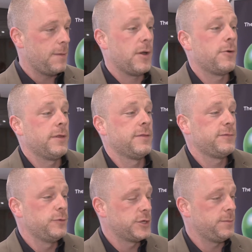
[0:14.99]
Empowering the
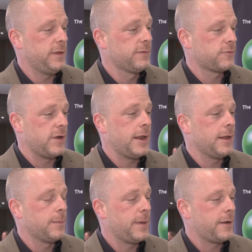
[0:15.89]
future means
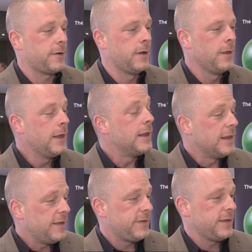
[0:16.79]
creating a better
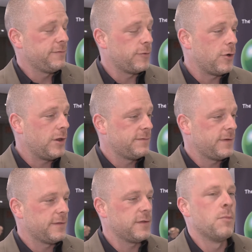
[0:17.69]
living for all of us,